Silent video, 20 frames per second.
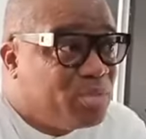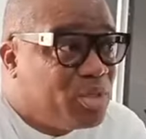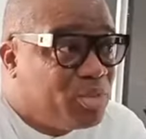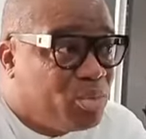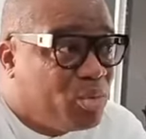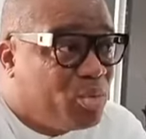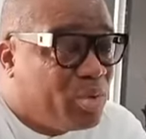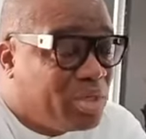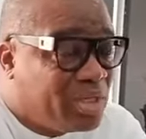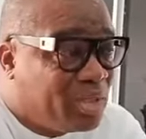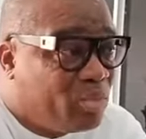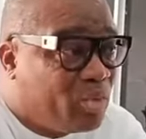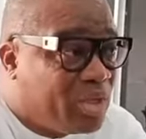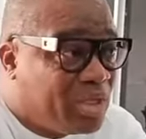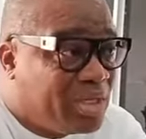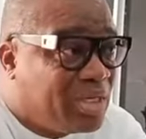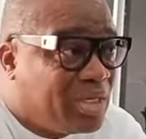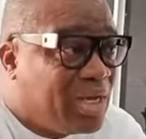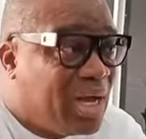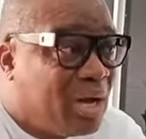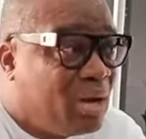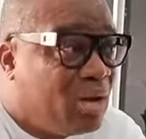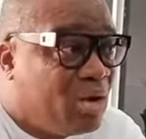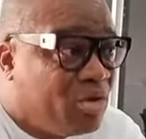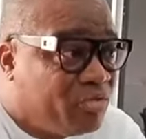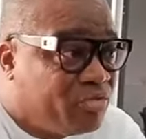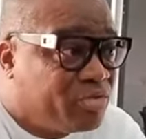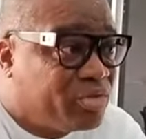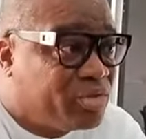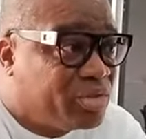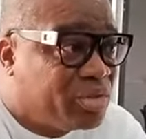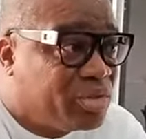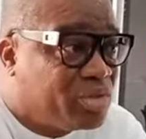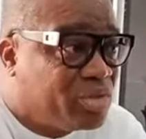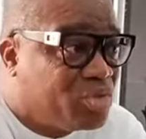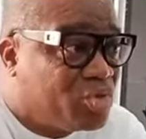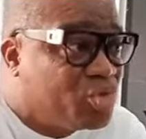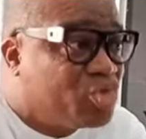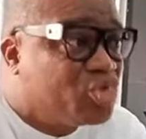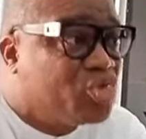people within our
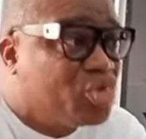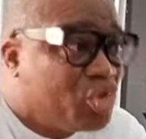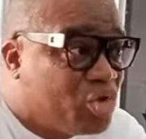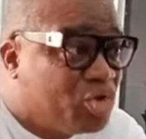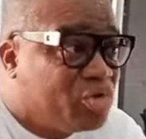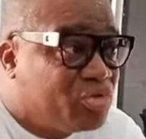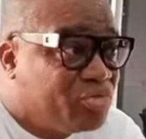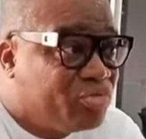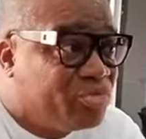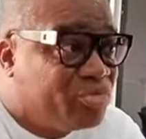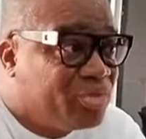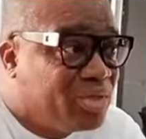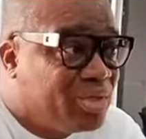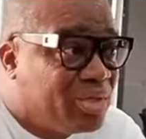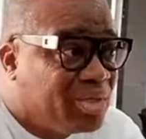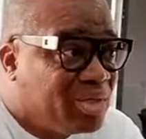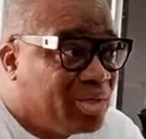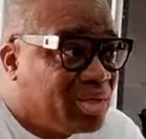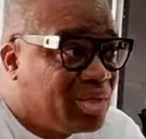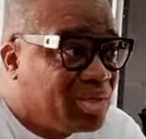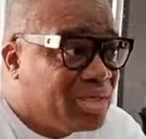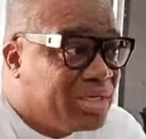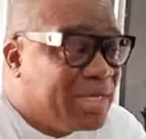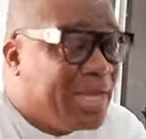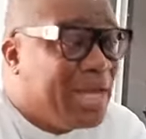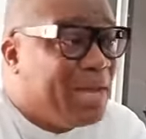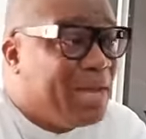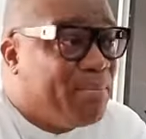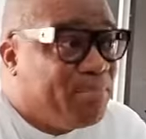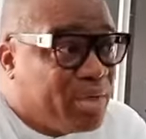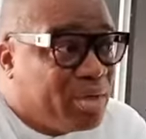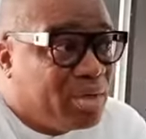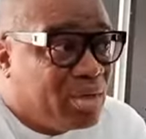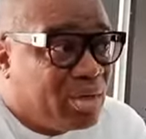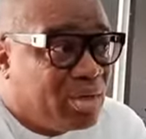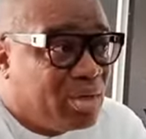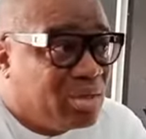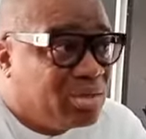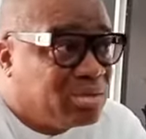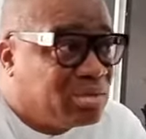offices to serve their bill
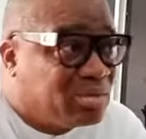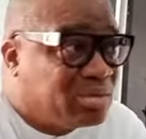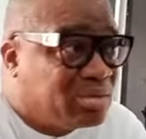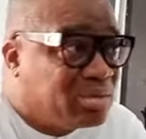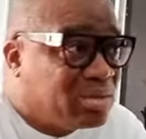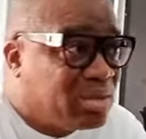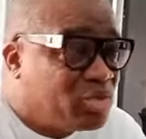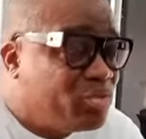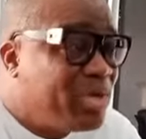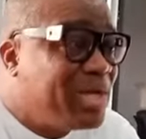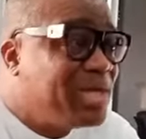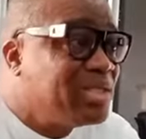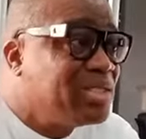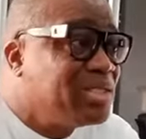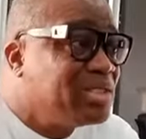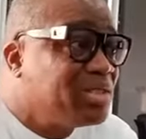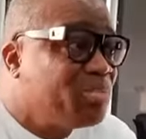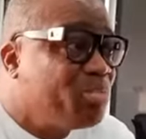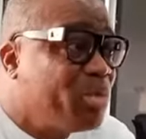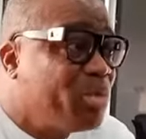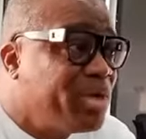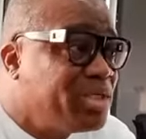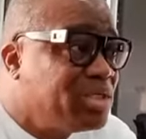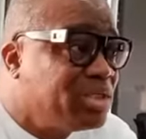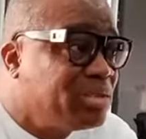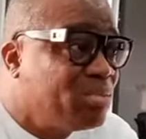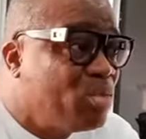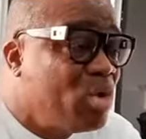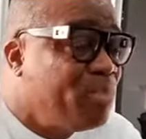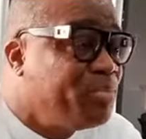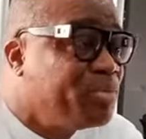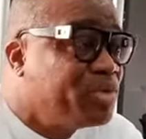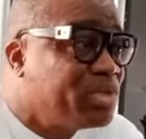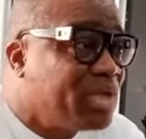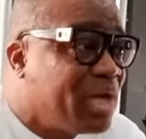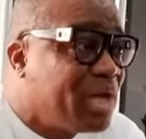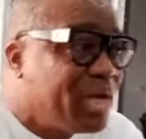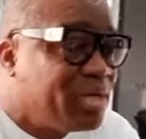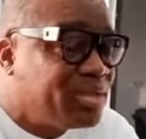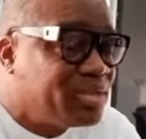on, it's really disappointing. More
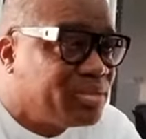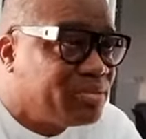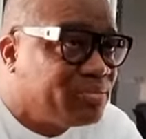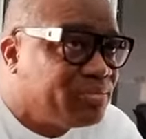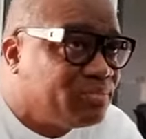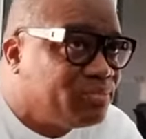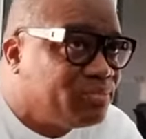precise,